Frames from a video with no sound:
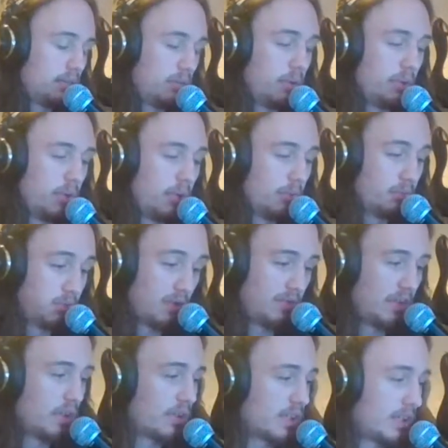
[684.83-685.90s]
Well,
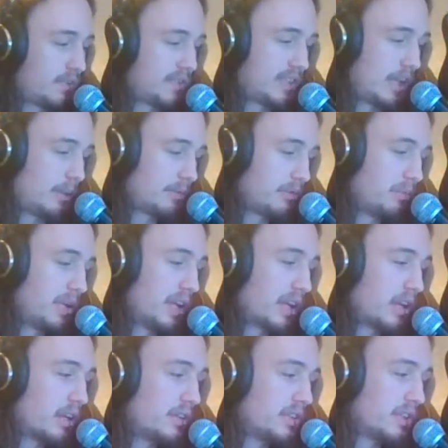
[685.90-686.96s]
briefly looked at for tabs a minute
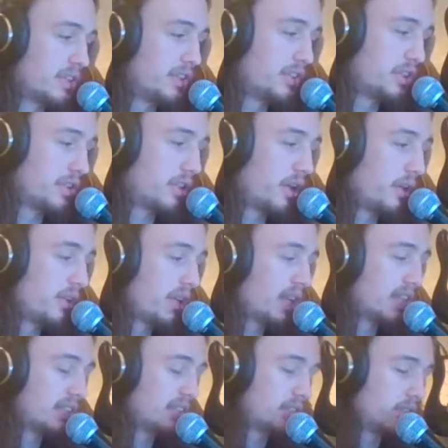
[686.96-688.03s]
ago. So you should know that
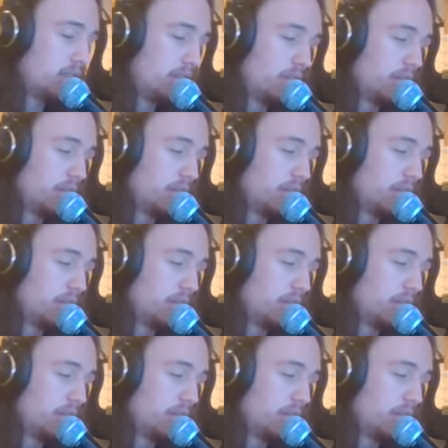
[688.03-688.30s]
it's